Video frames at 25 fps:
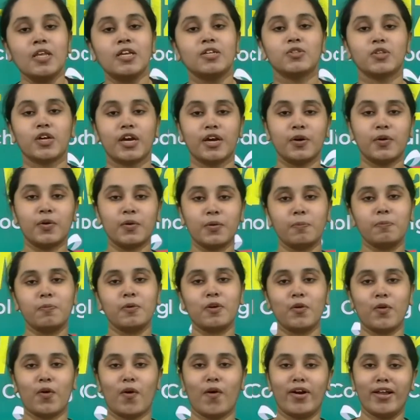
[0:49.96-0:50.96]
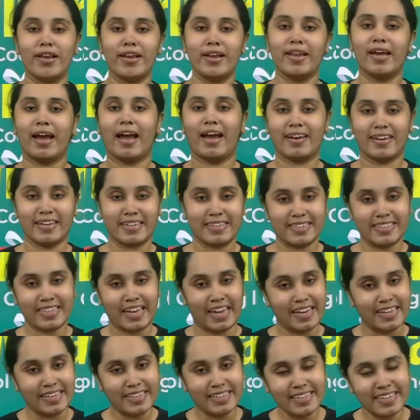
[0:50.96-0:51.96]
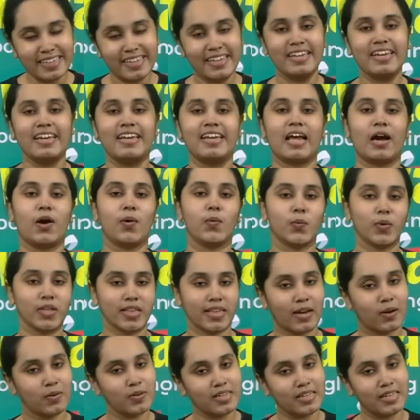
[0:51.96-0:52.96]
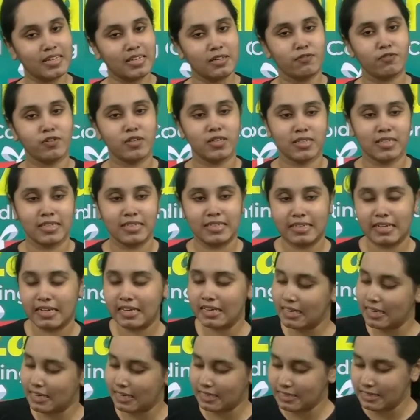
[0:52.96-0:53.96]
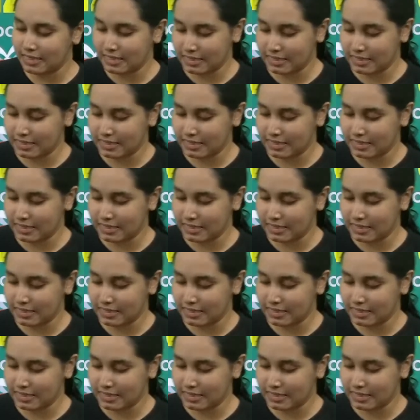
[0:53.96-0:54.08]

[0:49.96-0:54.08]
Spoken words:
So I hope you all are excited. Now, without any further delay, let's